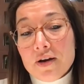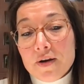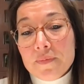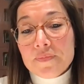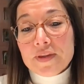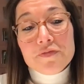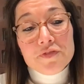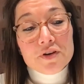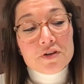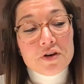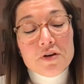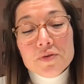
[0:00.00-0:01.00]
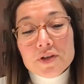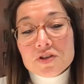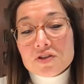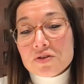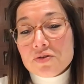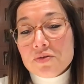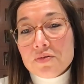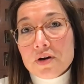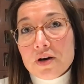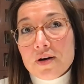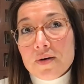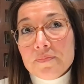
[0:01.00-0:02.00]
Um, if you're going
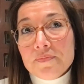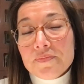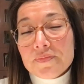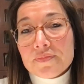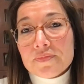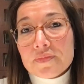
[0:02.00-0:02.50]
to, um,